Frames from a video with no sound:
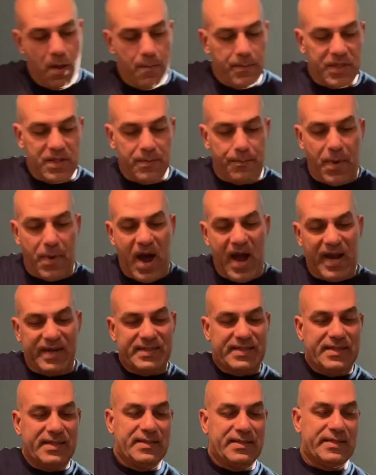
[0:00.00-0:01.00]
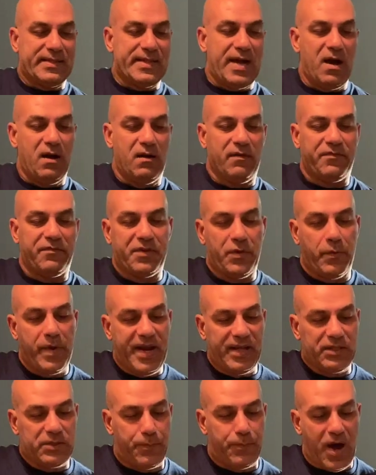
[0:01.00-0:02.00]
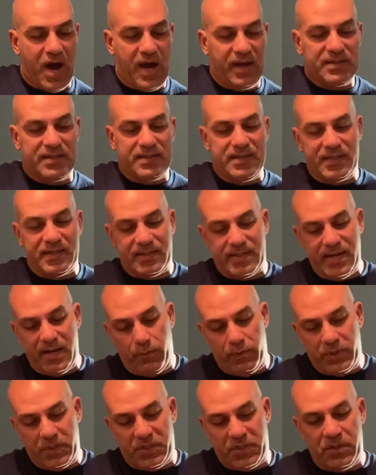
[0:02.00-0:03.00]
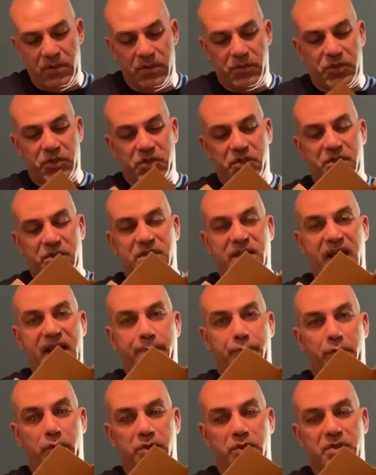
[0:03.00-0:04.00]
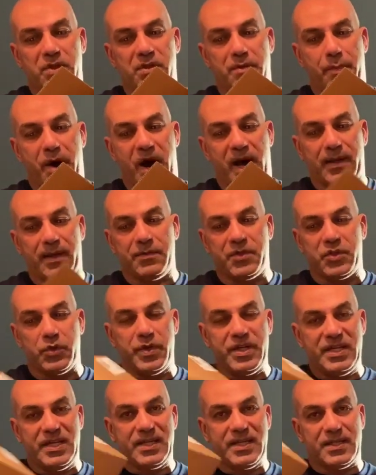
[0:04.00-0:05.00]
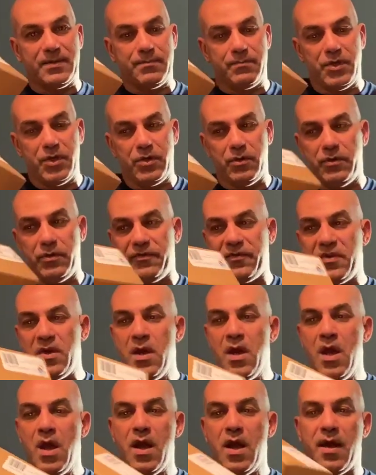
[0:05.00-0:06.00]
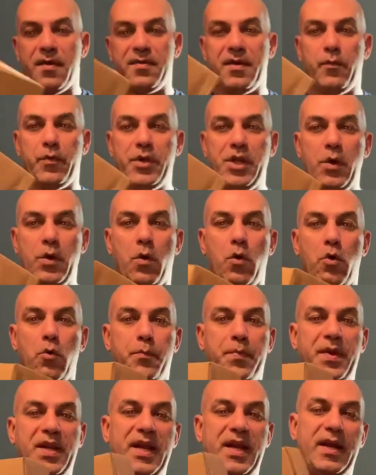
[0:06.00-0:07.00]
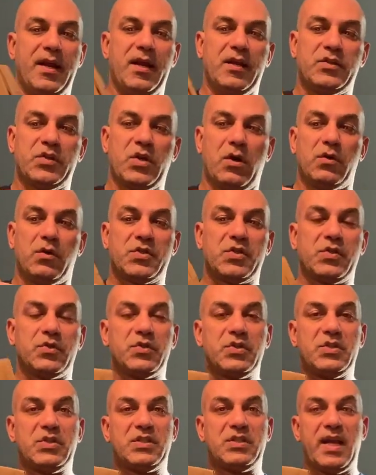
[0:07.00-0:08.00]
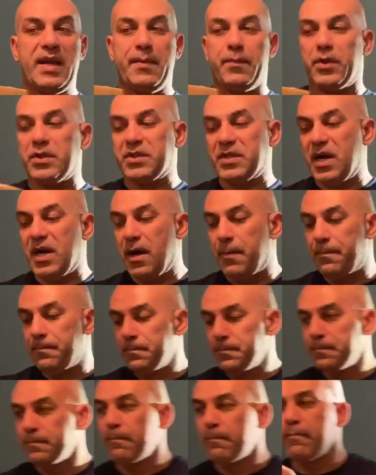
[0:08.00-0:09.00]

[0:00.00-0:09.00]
The box itself, the way it's boxed, this thing was stapled to the bottom so it doesn't move. And then when you open it, it's also stapled up.